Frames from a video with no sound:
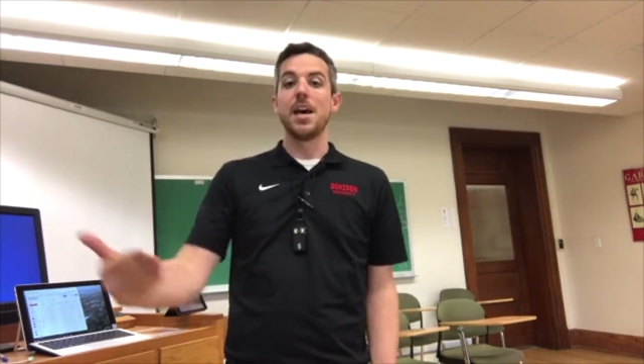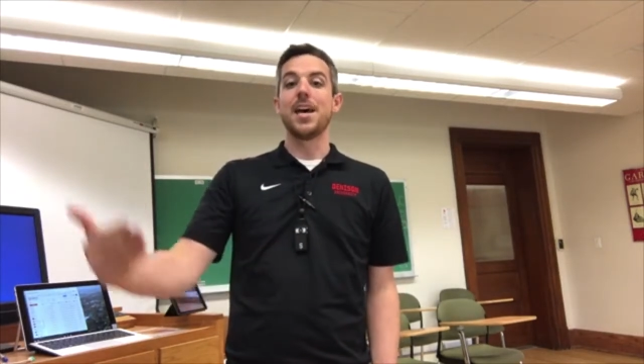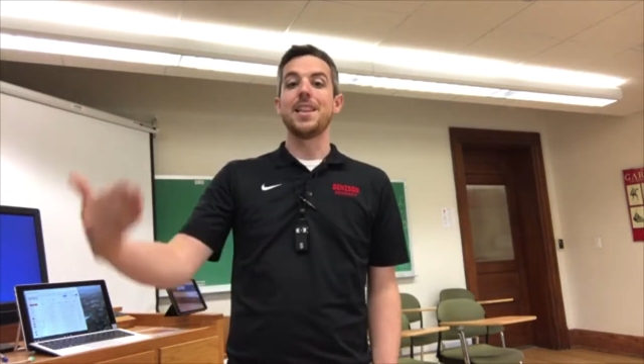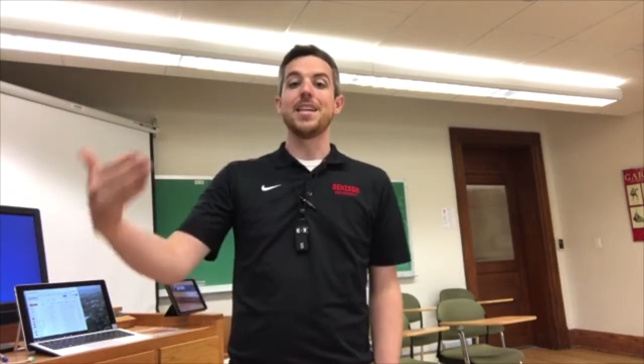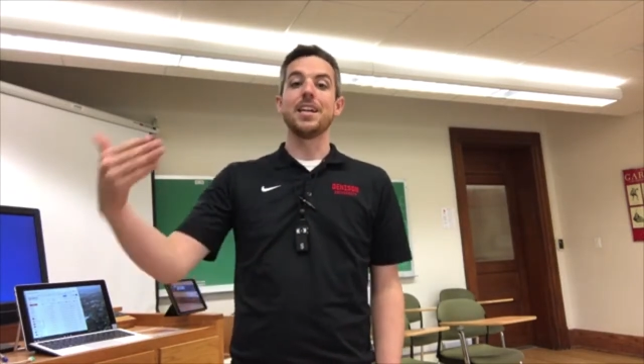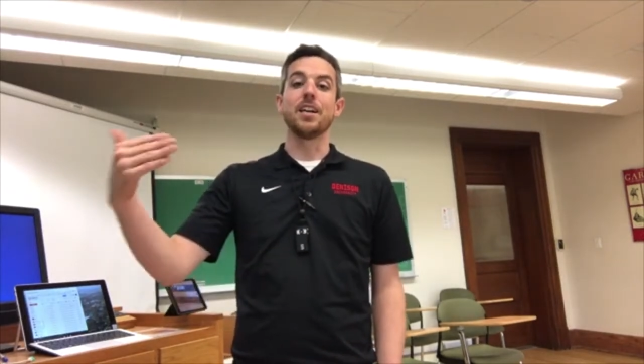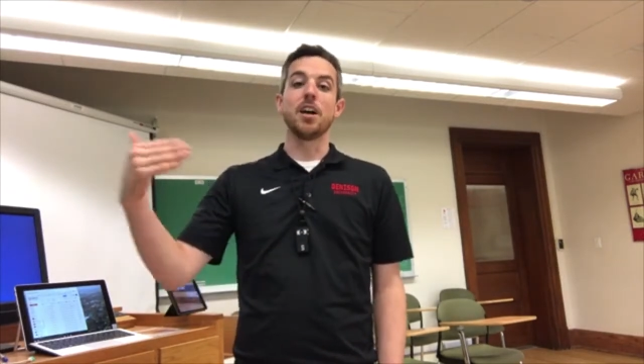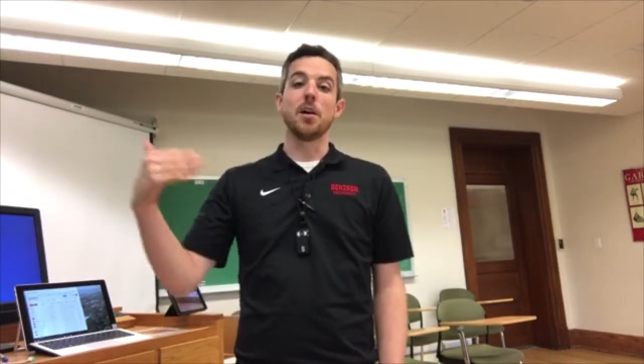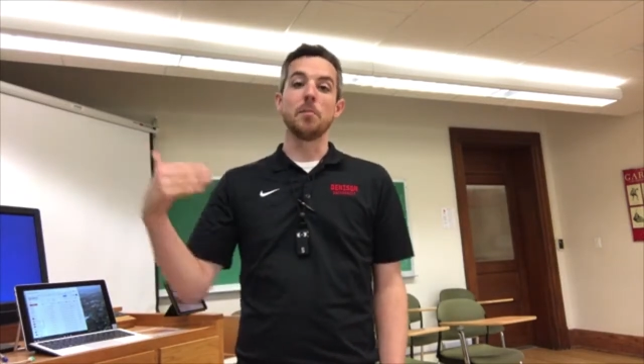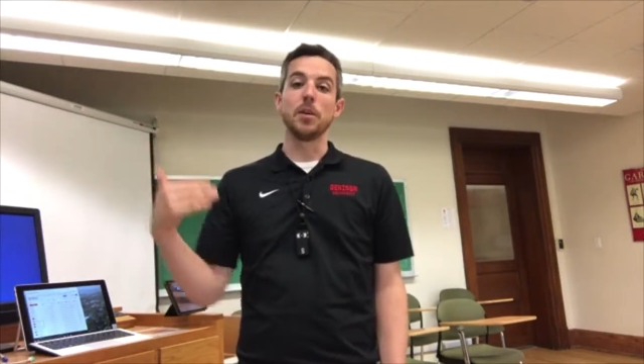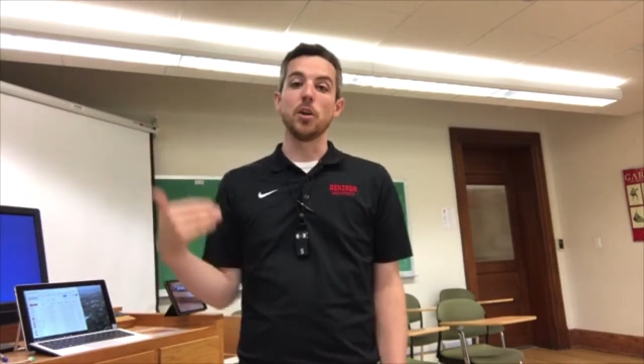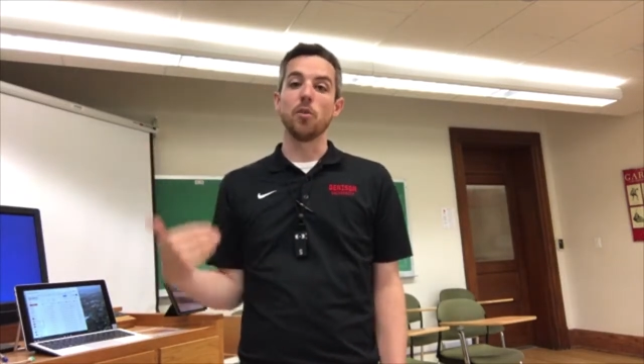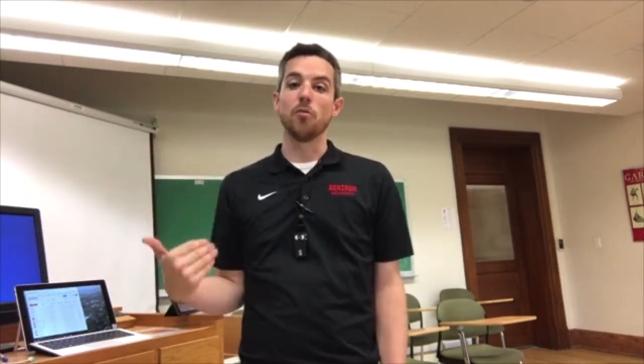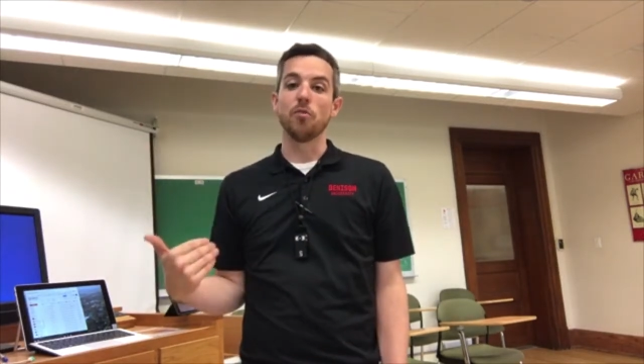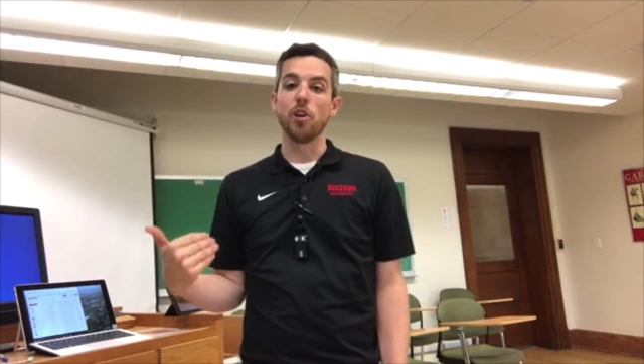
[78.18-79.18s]
and then
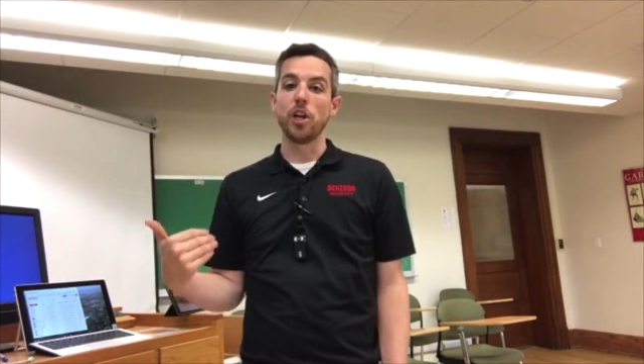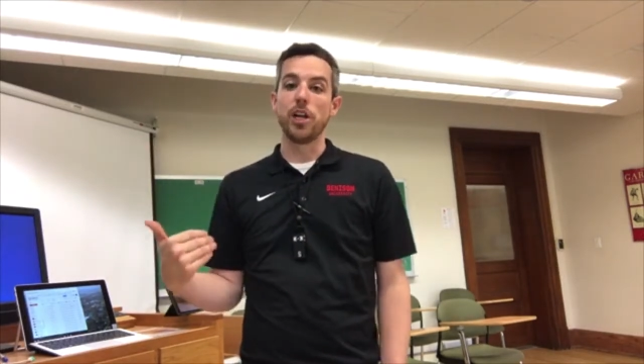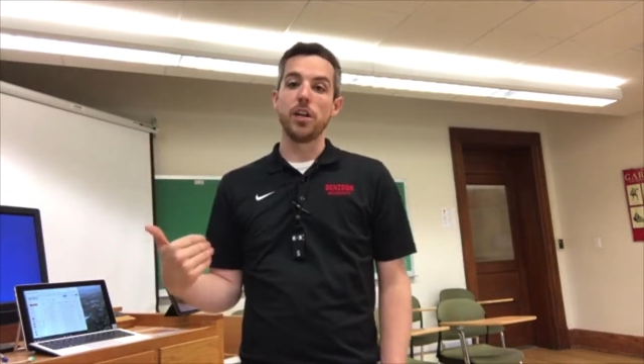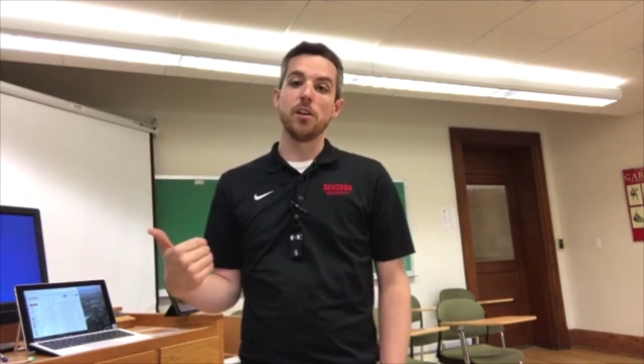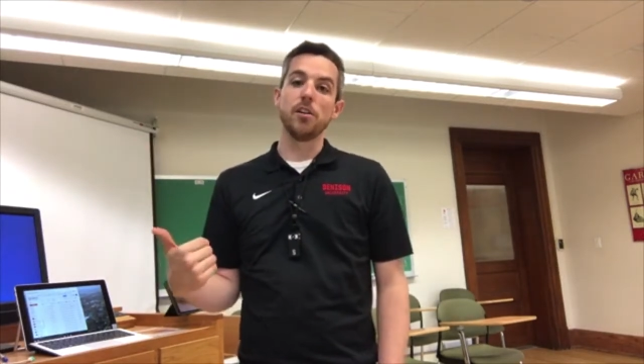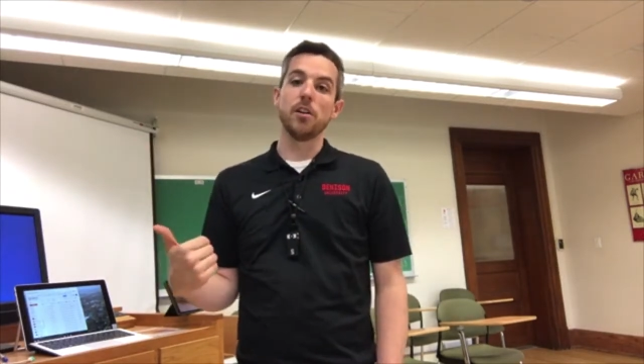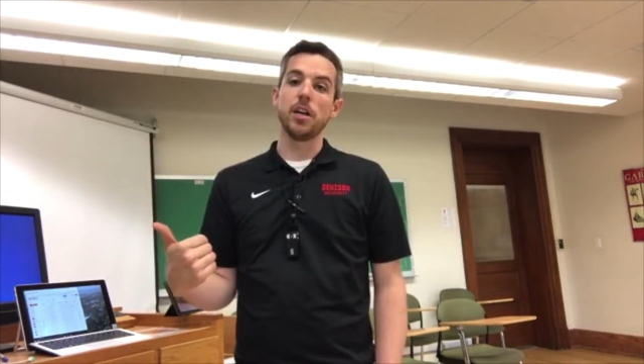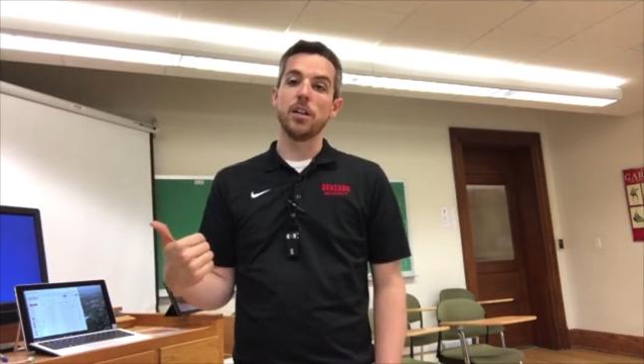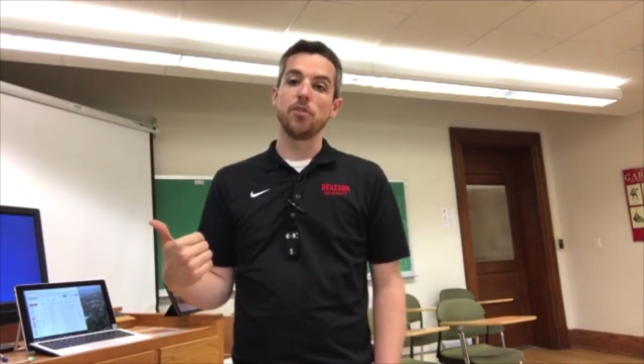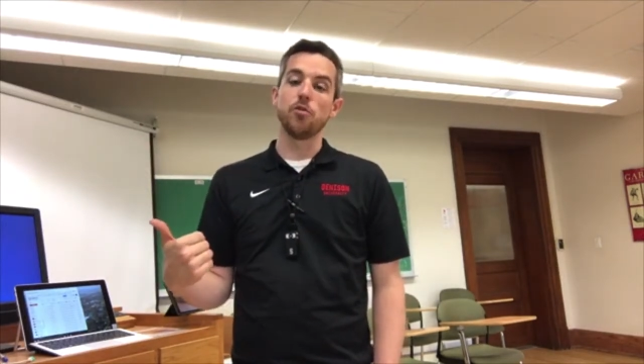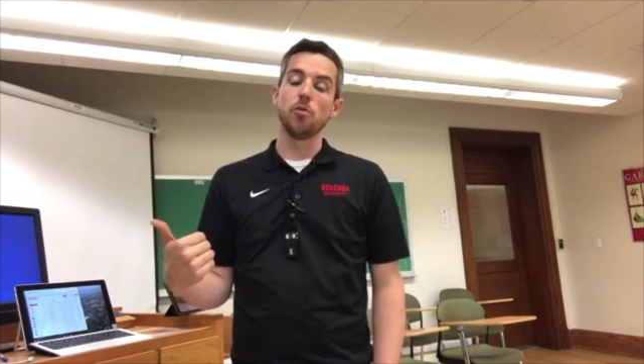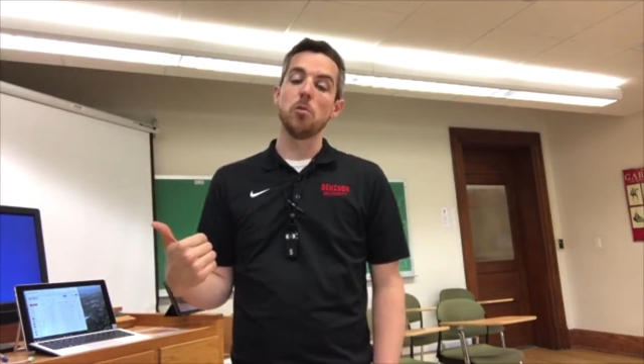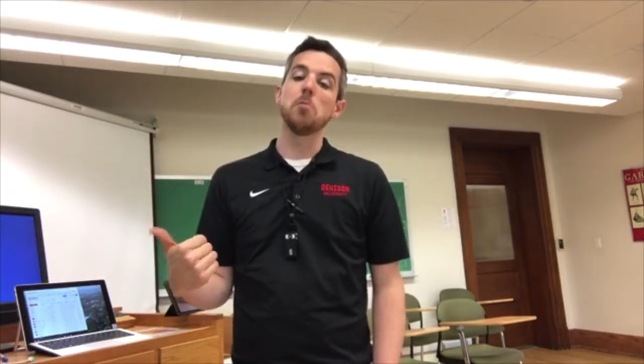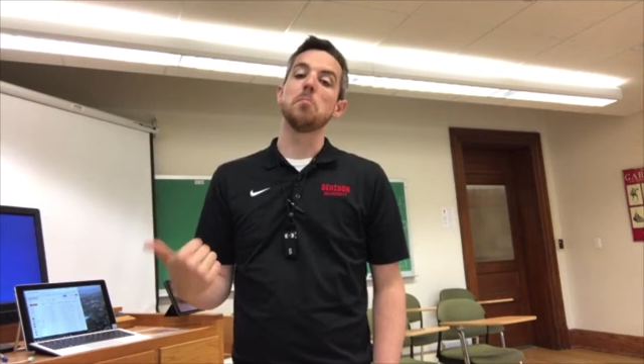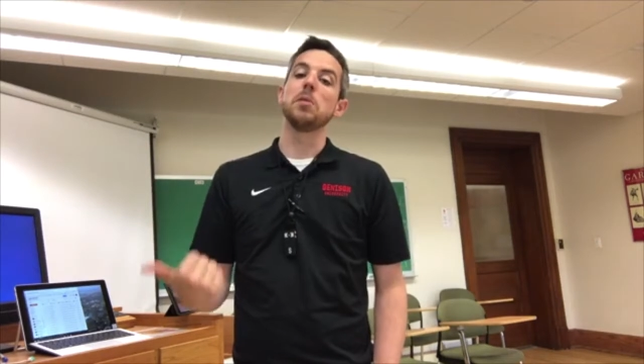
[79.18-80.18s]
coming over here
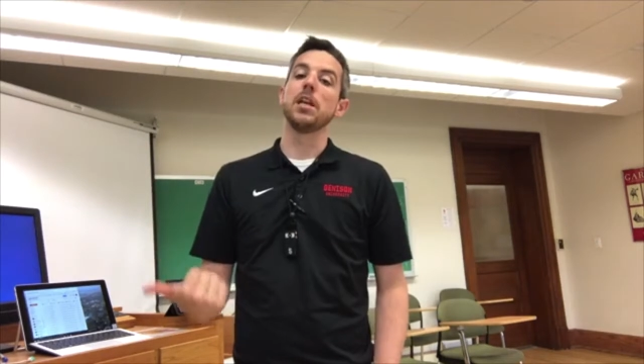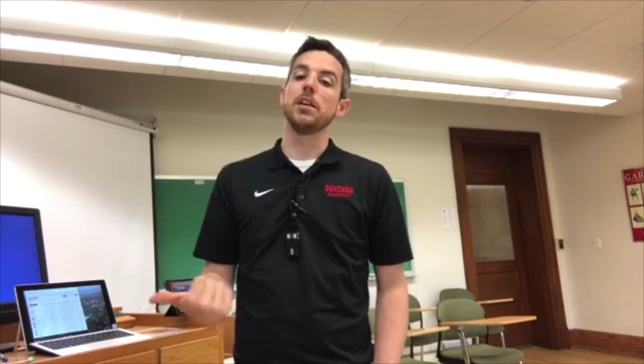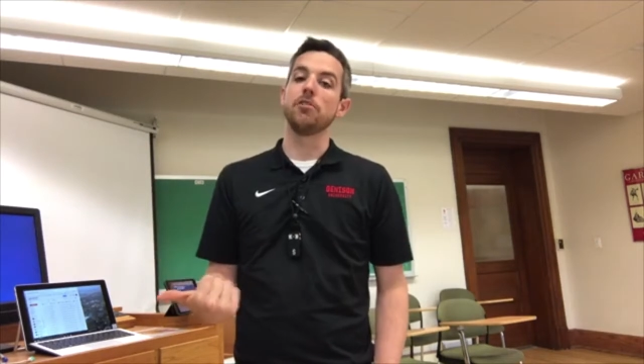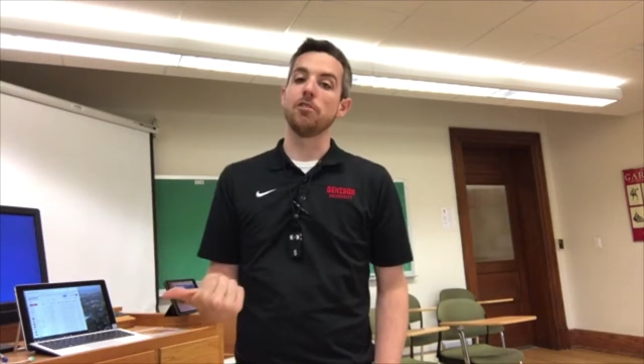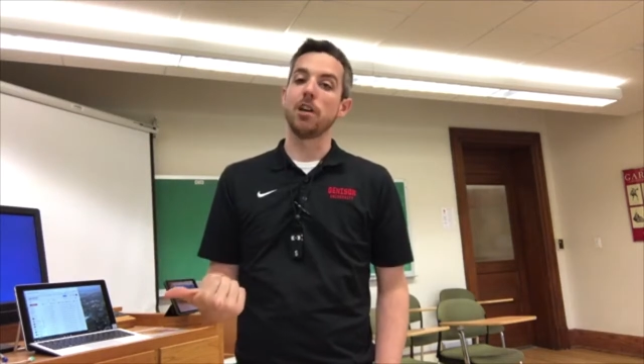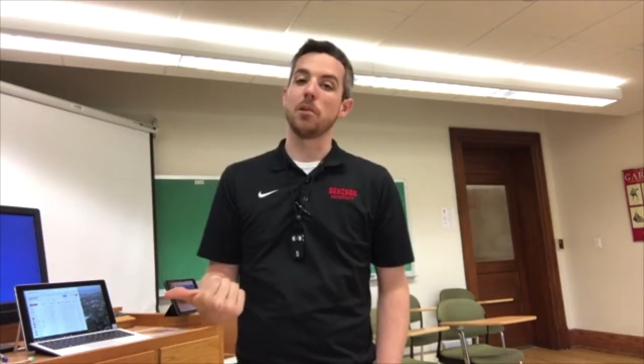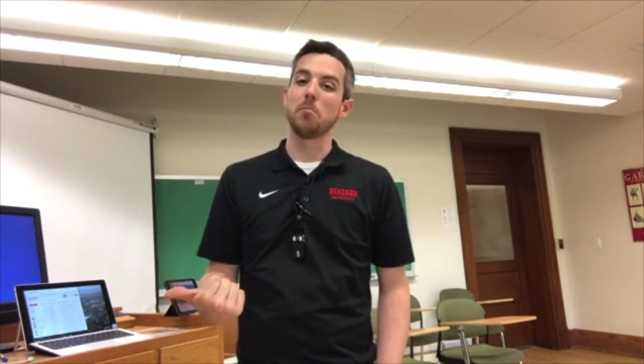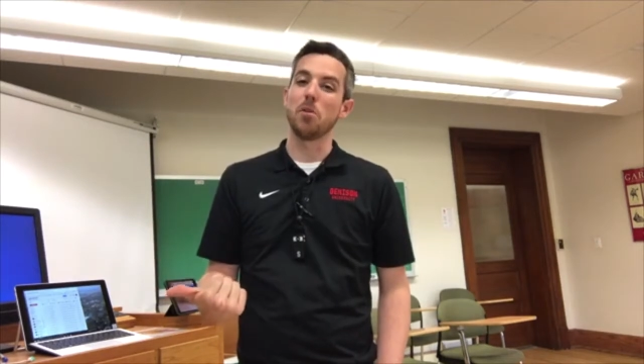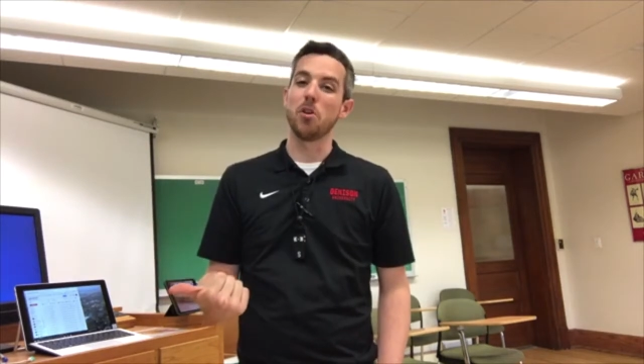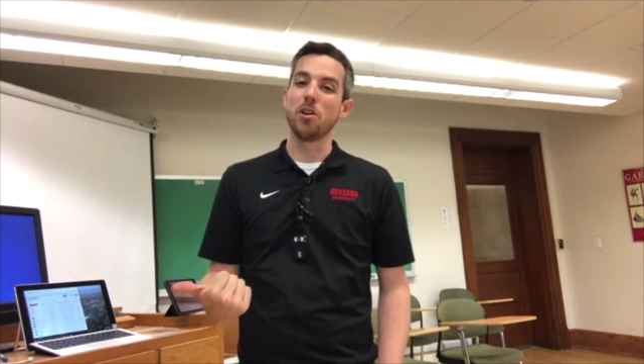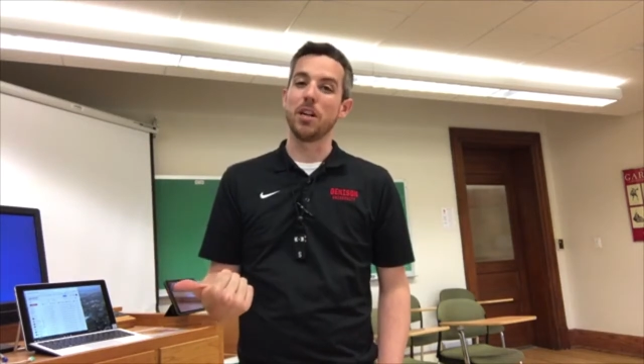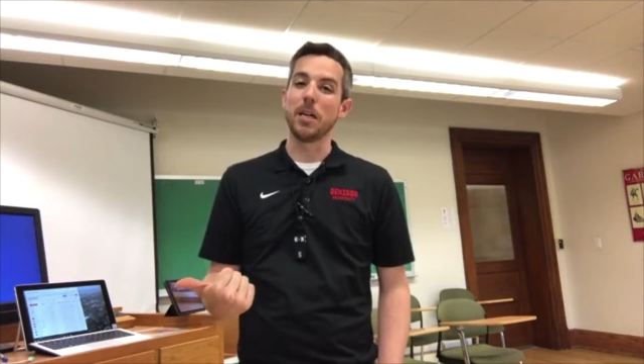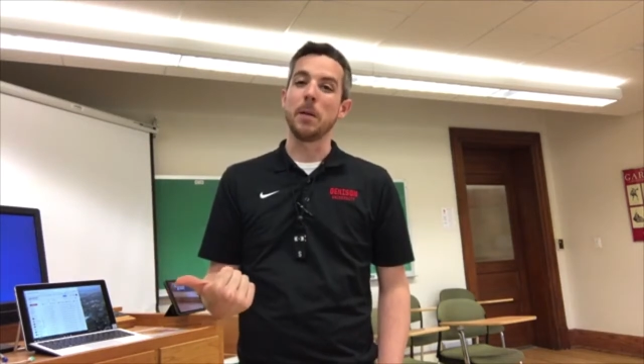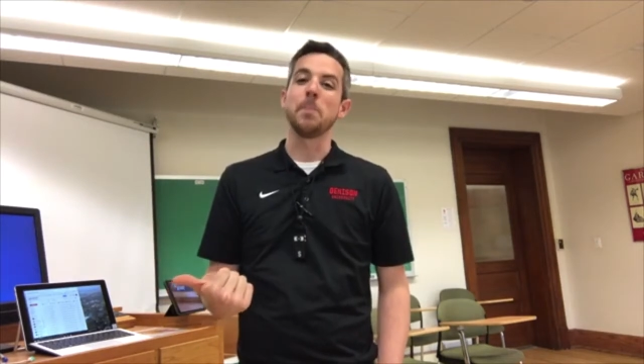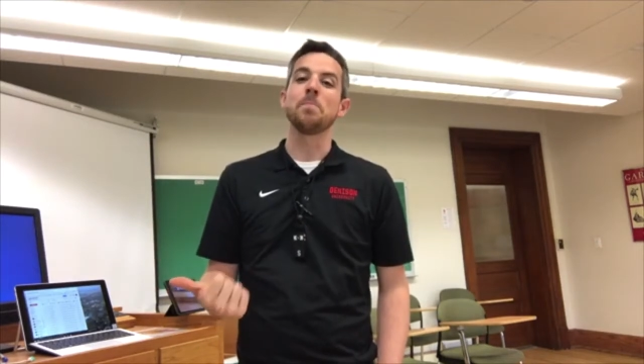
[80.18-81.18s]
into a place like
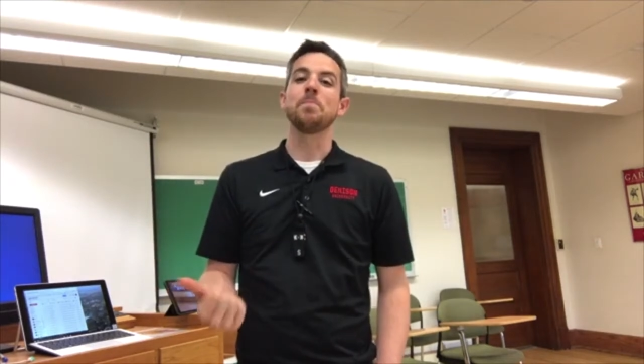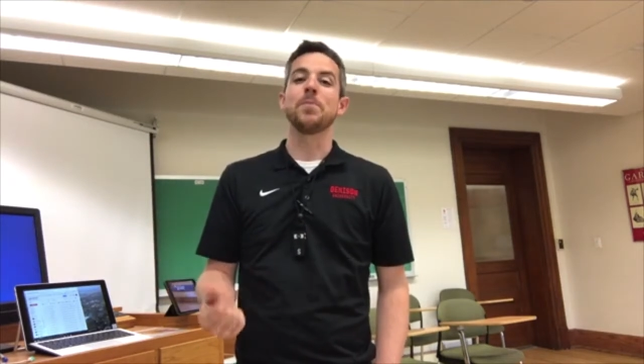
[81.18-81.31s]
Barney,